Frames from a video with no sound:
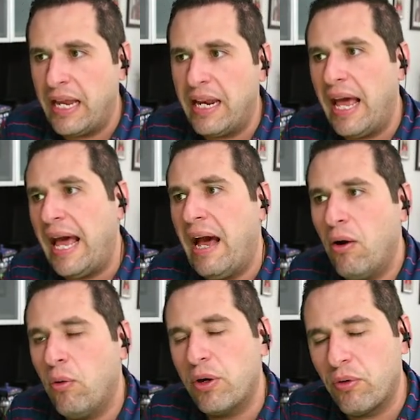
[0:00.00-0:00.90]
and
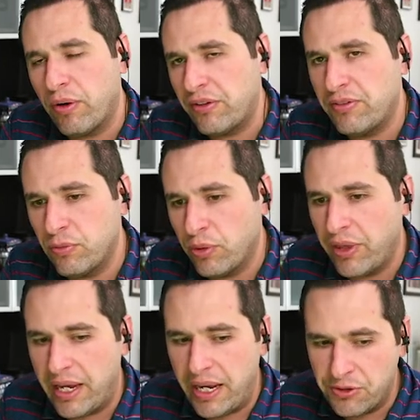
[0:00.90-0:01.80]
how aggressive will
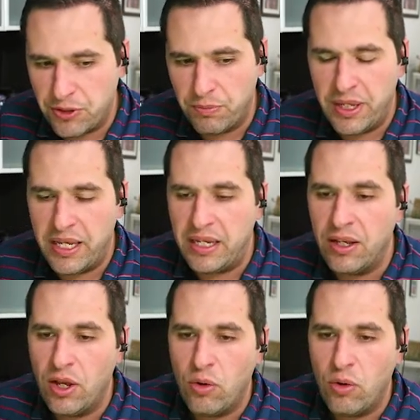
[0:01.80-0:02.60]
that engine be,